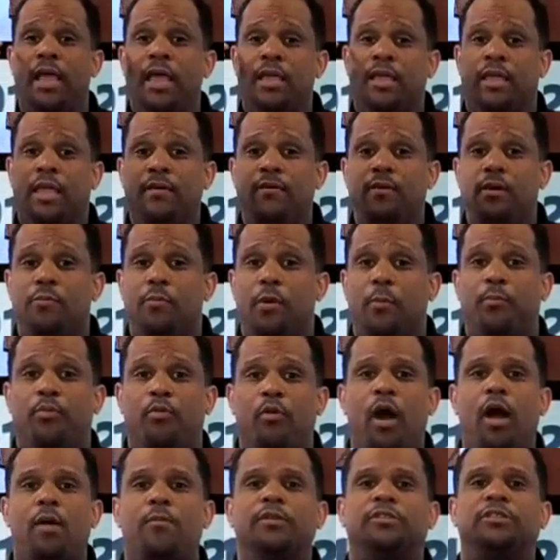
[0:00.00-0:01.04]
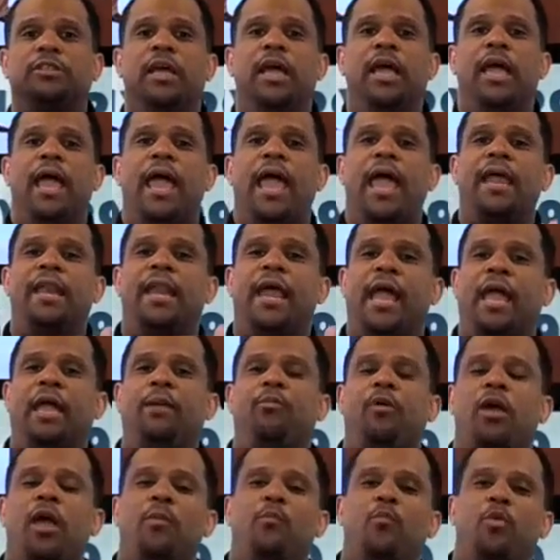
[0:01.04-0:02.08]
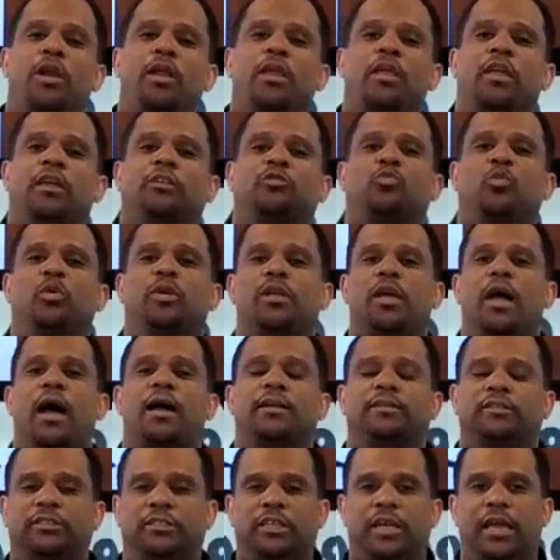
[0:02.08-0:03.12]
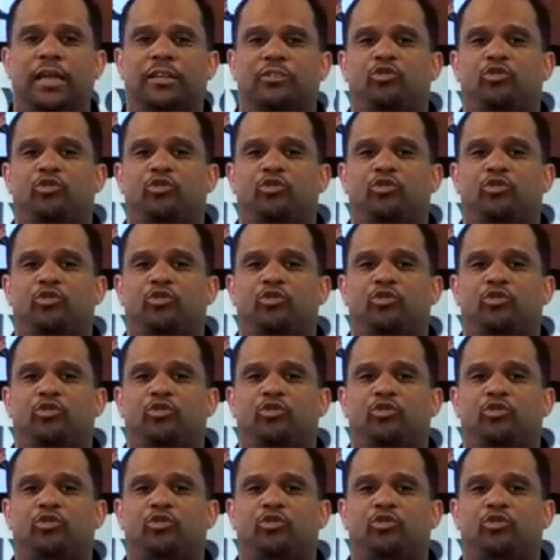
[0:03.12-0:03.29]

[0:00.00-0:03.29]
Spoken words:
Given him a promise, and Abraham went against what God said